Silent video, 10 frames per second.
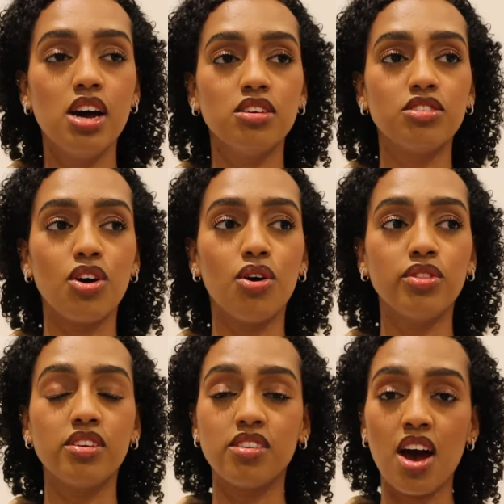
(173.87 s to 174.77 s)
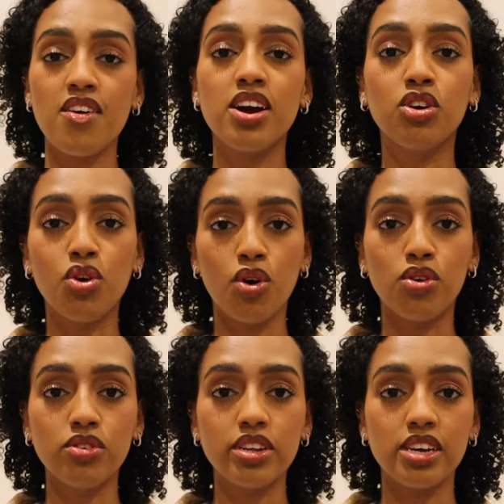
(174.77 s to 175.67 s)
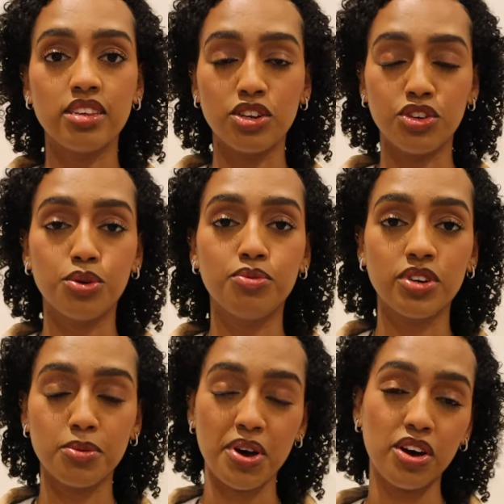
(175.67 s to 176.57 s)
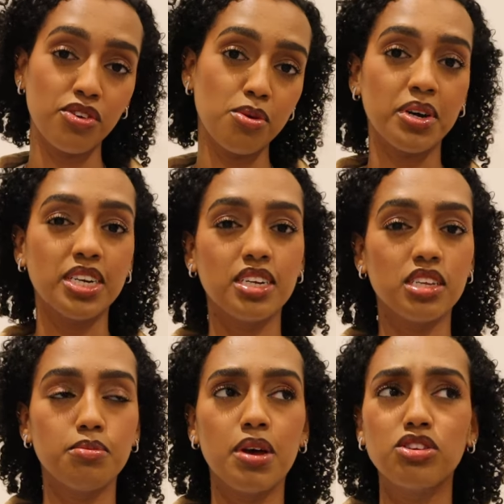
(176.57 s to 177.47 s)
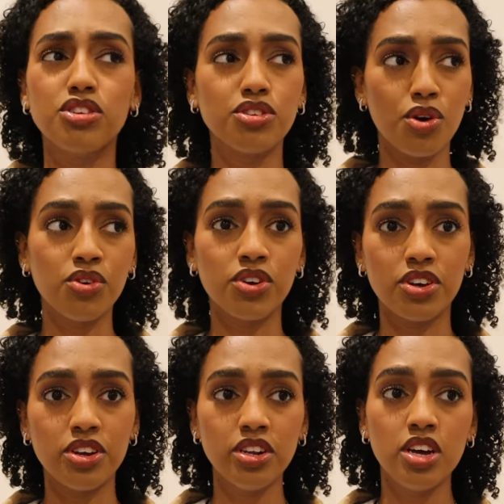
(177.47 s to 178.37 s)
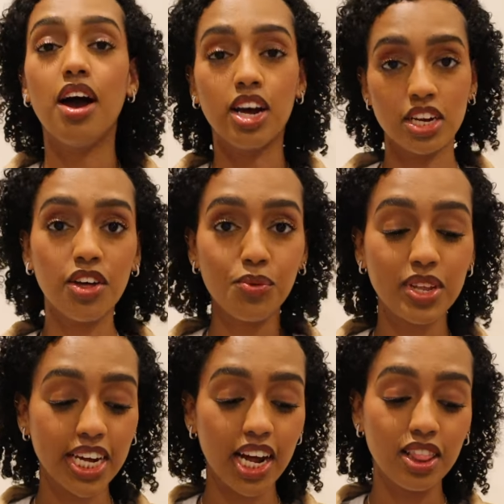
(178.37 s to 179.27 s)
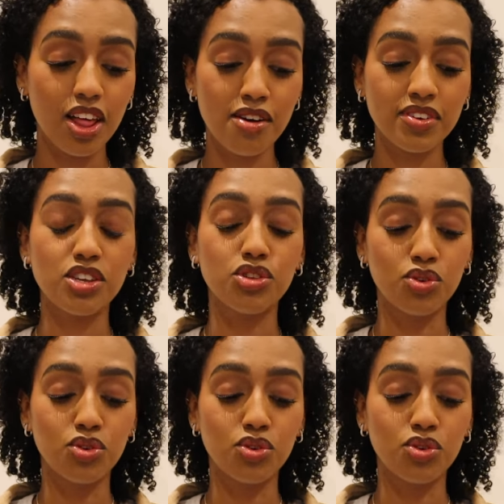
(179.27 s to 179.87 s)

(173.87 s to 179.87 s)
So the Zara Gold is a dupe for the Paco Rabanne and it smells so good. Another one that I love is